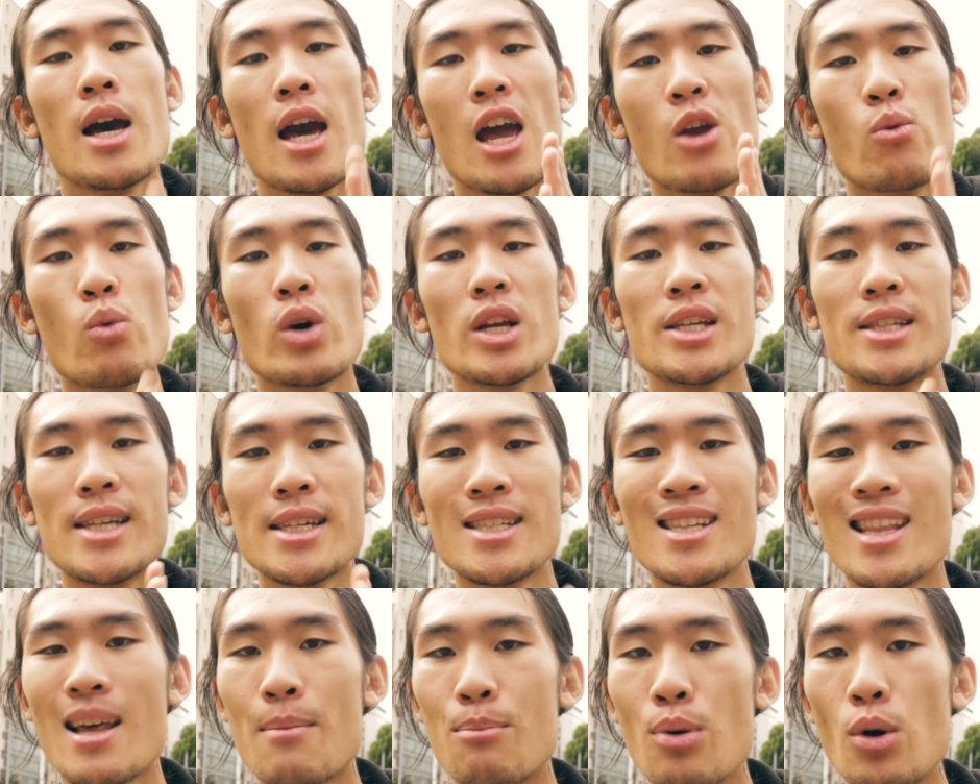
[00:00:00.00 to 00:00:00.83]
And what he
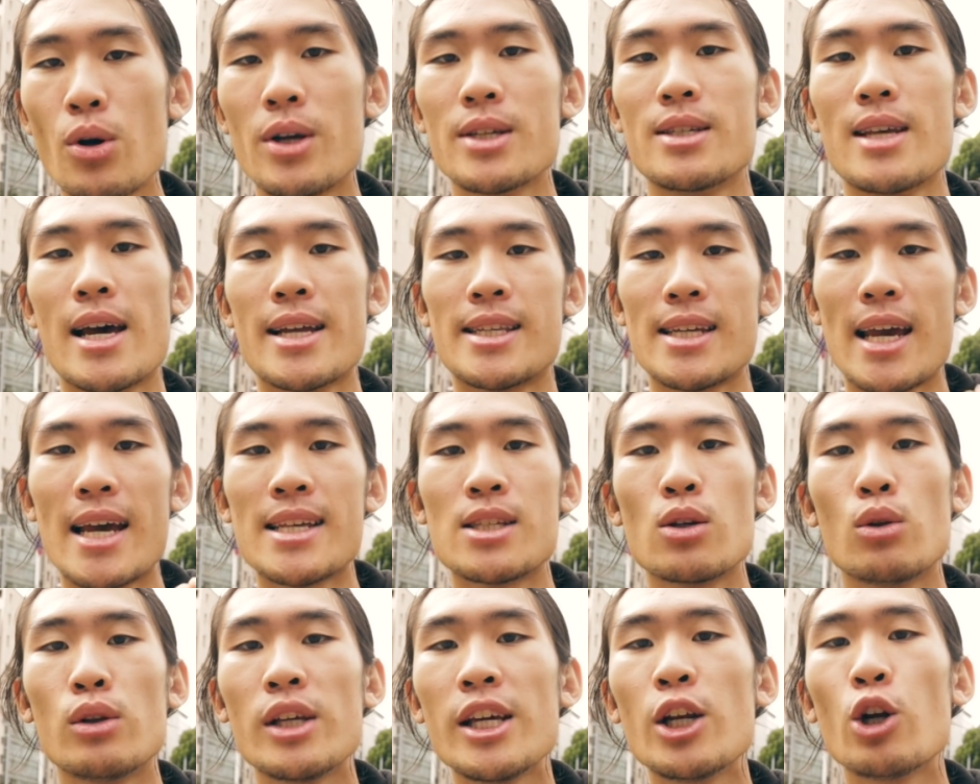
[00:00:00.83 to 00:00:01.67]
says in that book is that
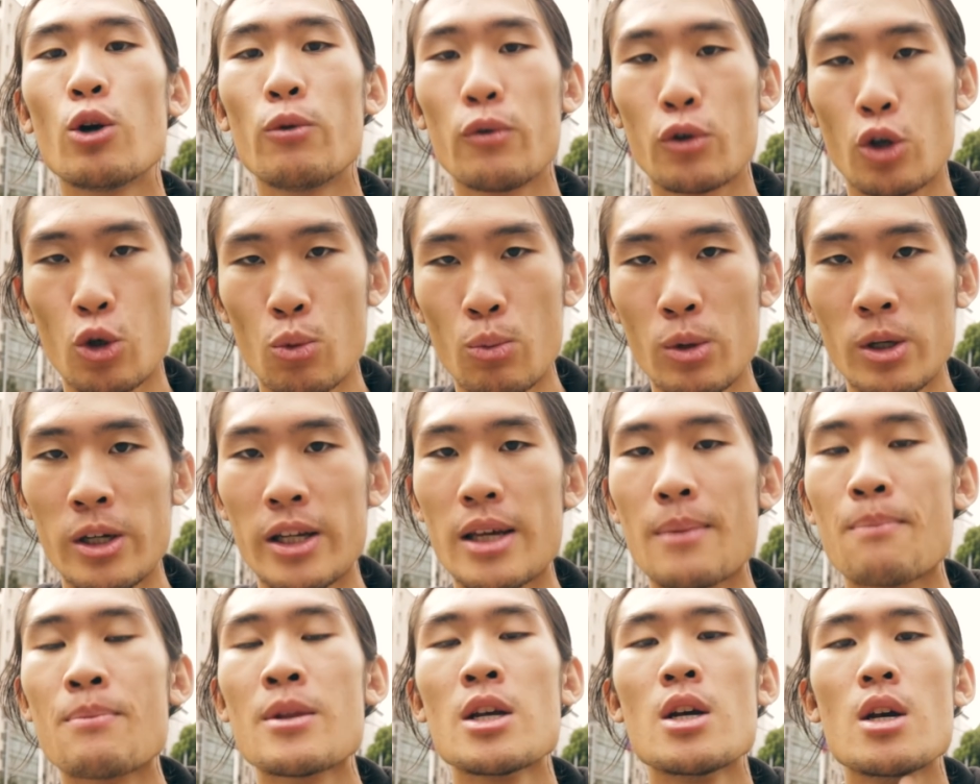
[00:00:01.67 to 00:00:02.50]
as a leader of a
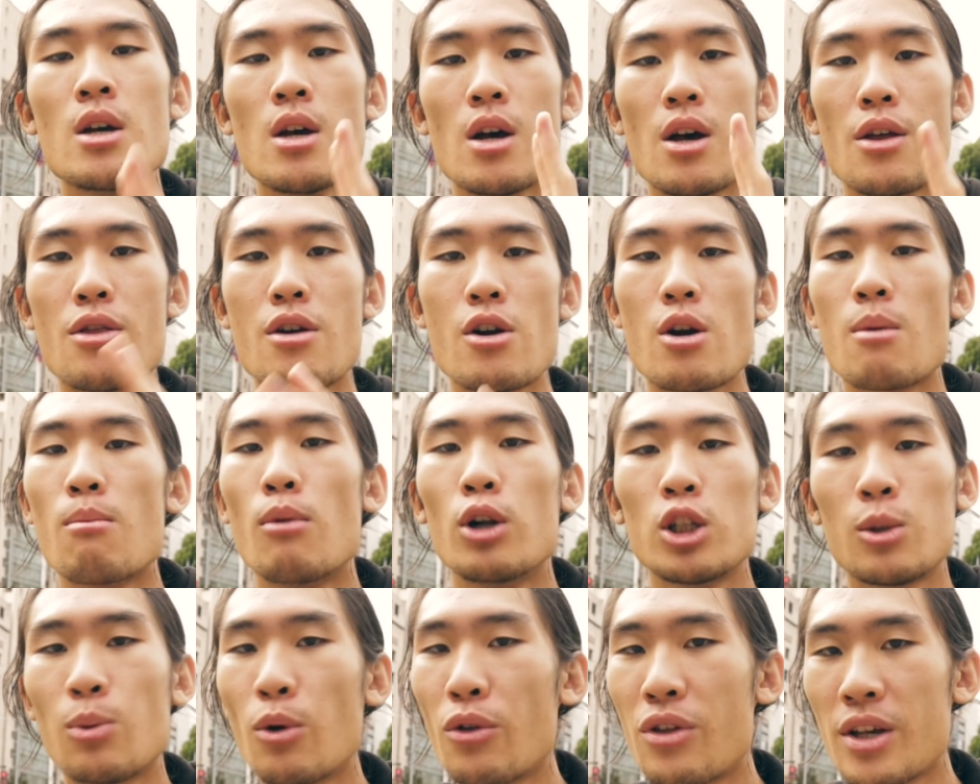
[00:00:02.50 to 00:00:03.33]
community, there are
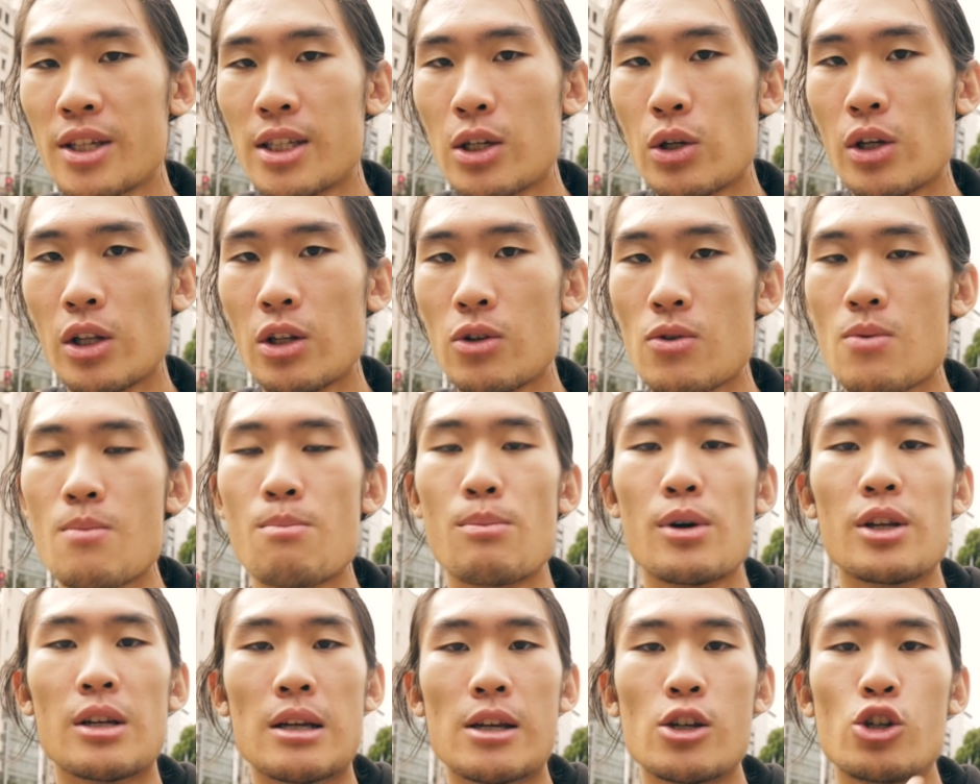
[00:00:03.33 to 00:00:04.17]
multiple things that you can do,
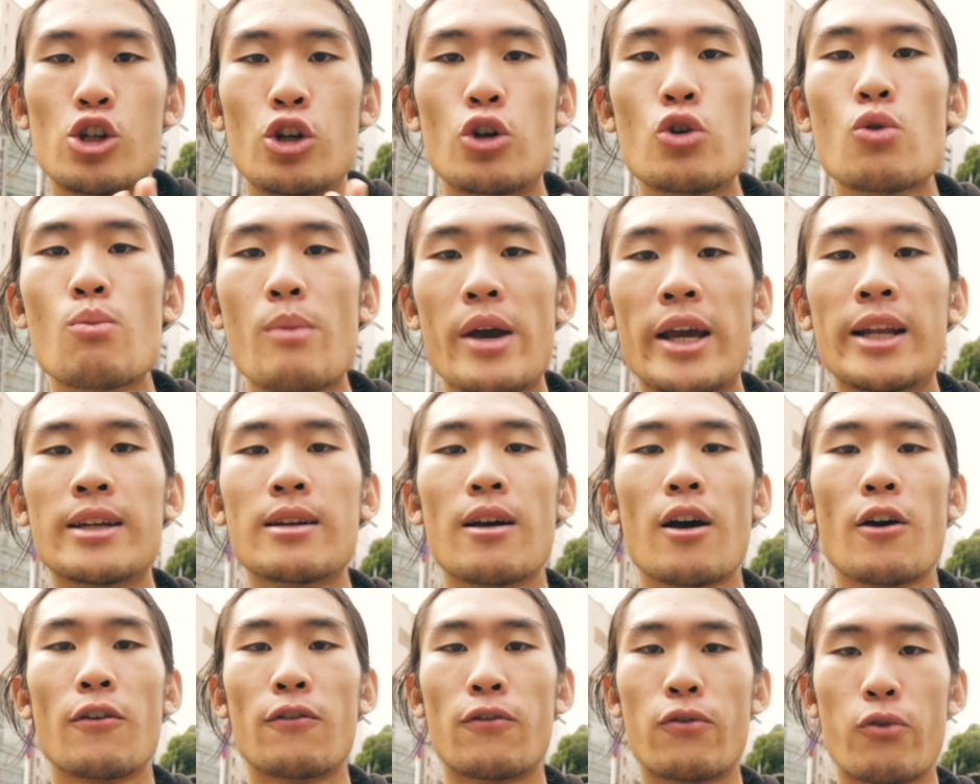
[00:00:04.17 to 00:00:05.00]
but two main
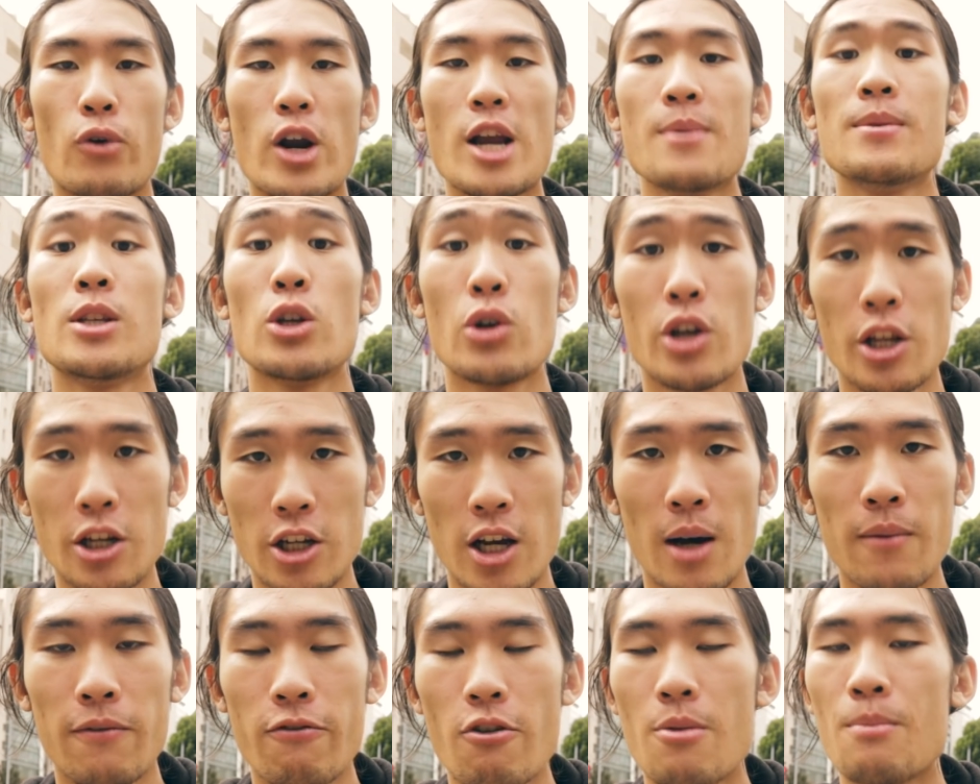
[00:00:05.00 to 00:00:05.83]
frames that you can
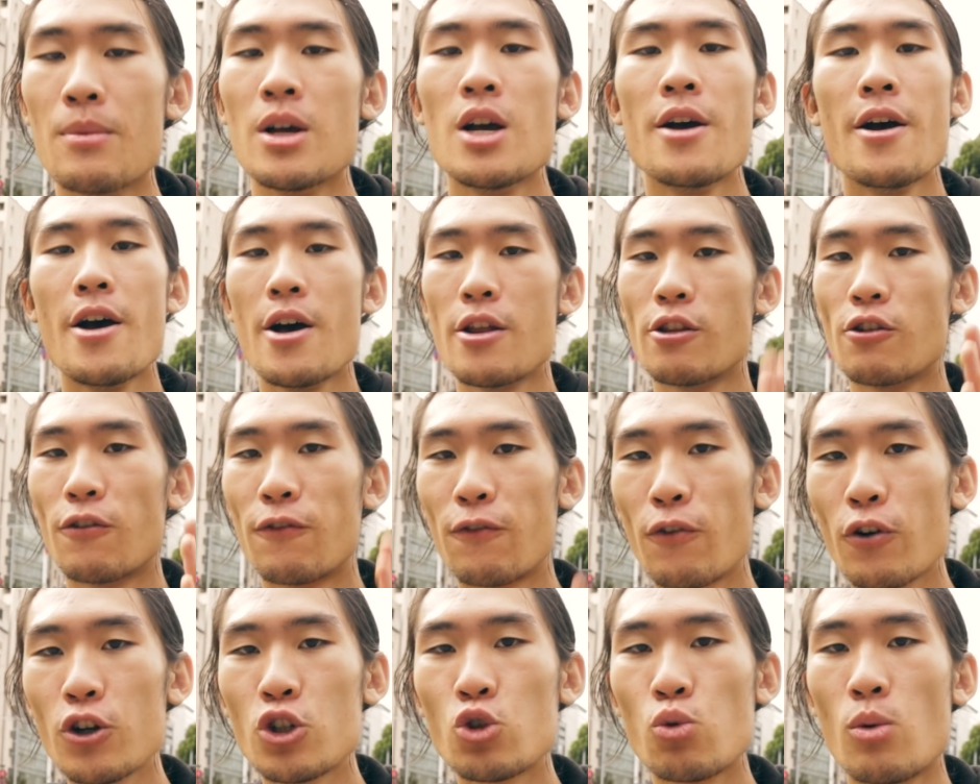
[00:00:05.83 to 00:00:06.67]
come from. The
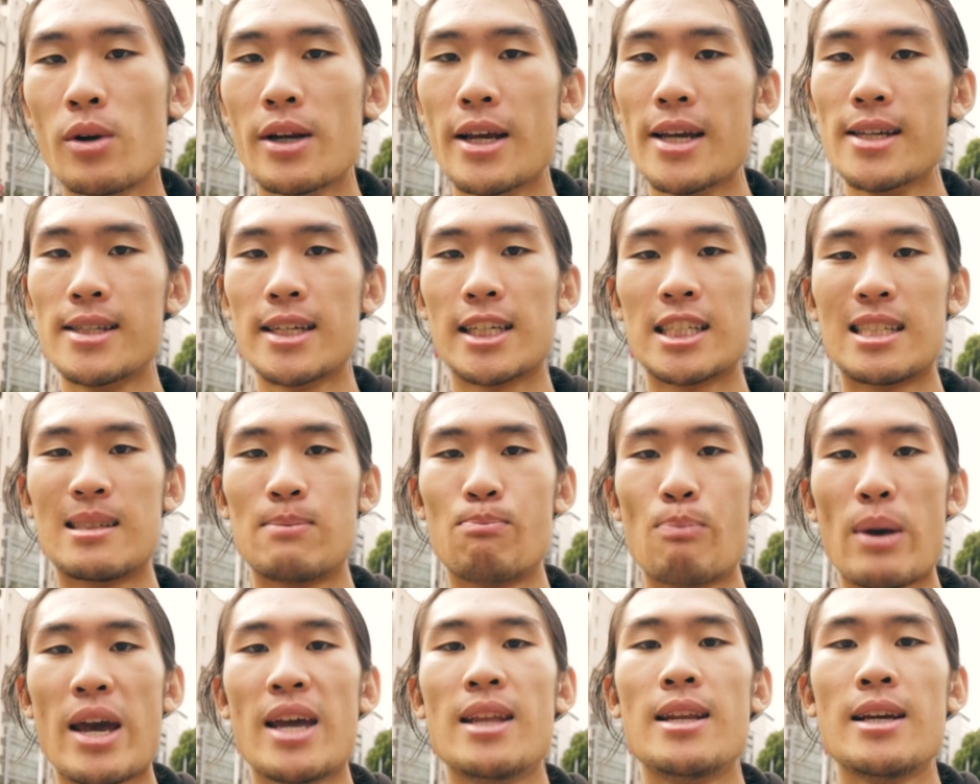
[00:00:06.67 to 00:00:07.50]
first one is
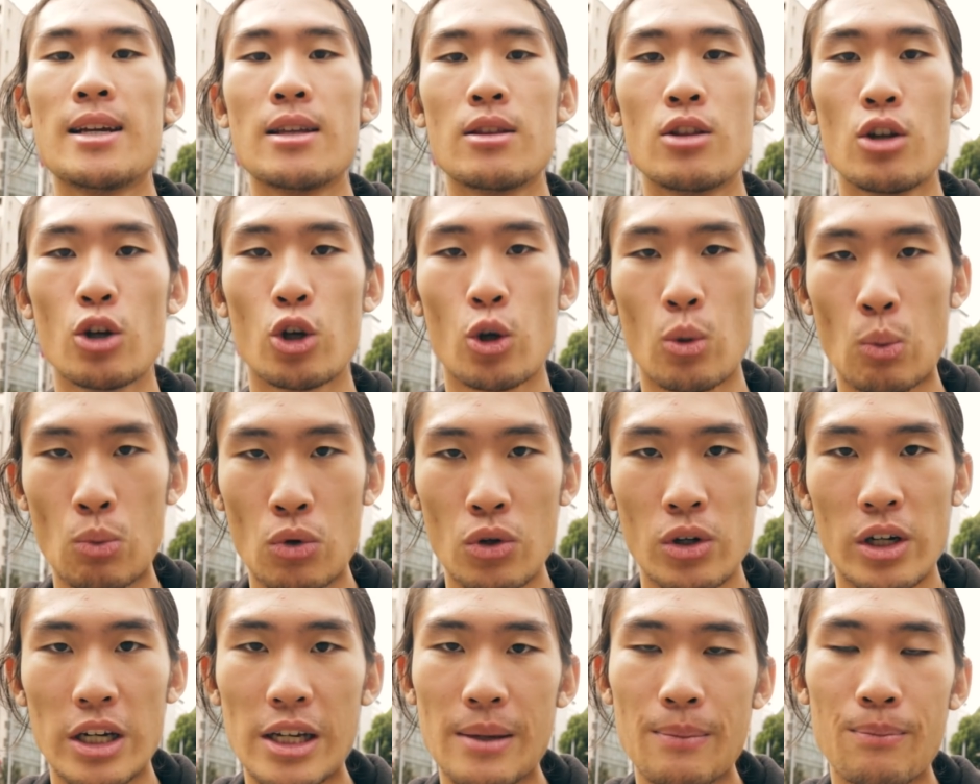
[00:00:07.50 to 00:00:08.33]
expanding the
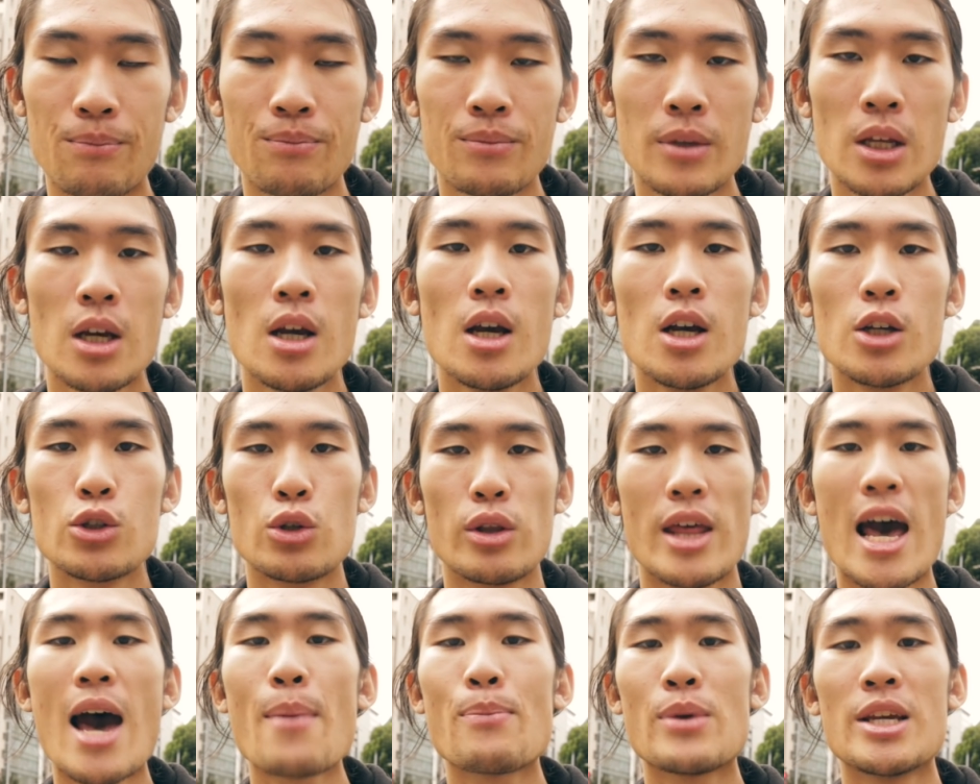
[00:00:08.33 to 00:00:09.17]
community.
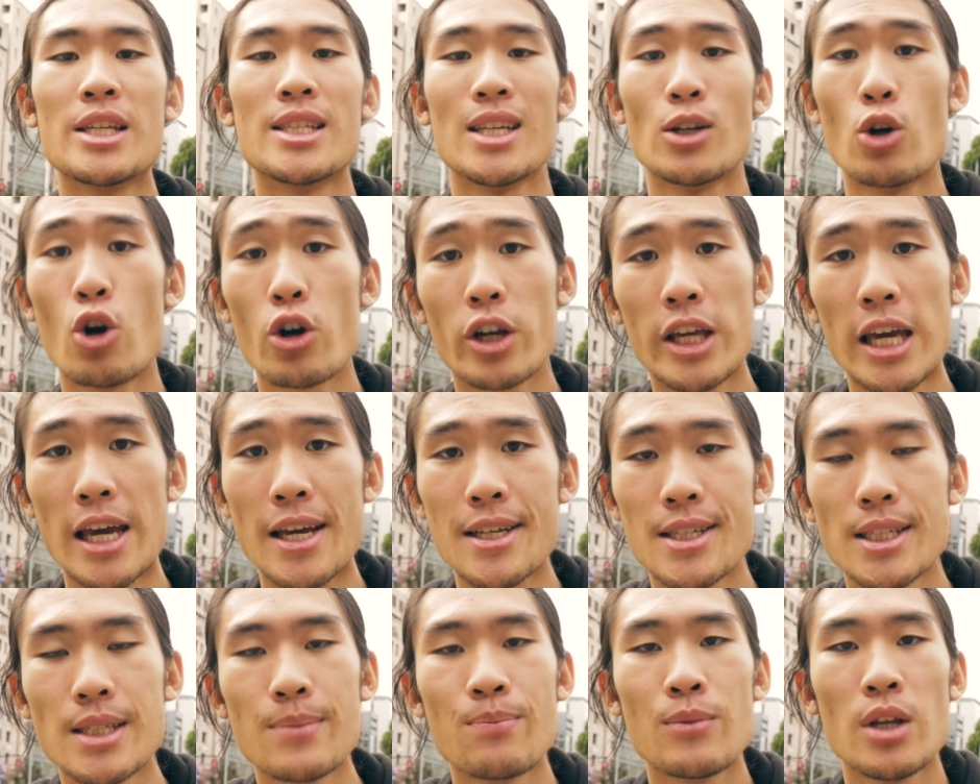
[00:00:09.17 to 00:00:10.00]
So that means, in our
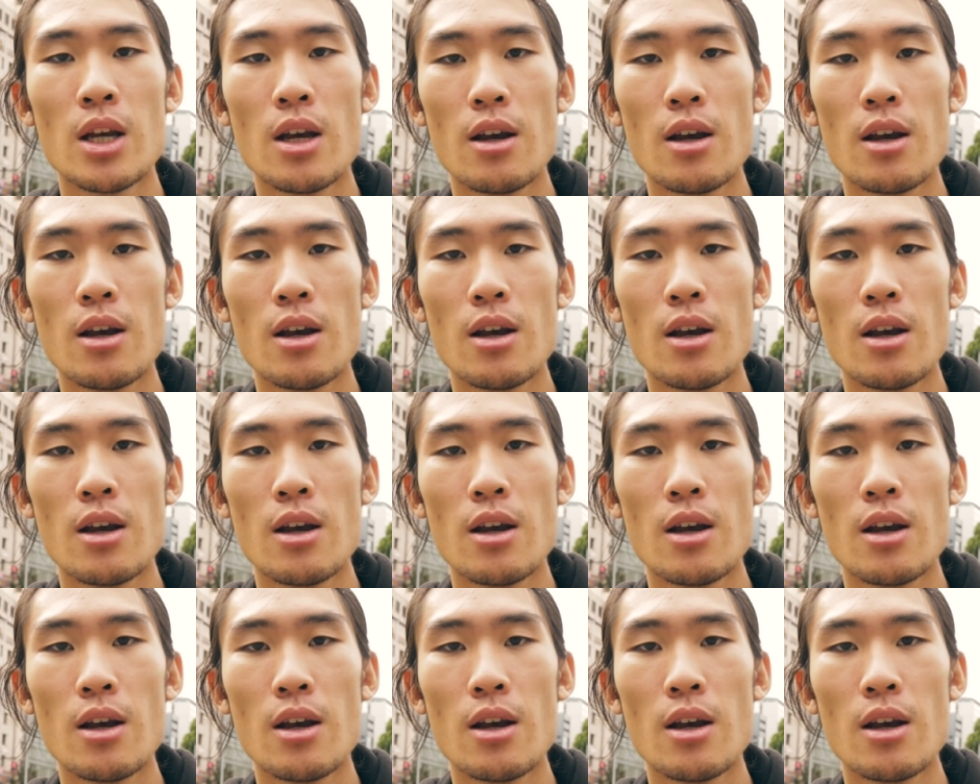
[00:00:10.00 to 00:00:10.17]
case,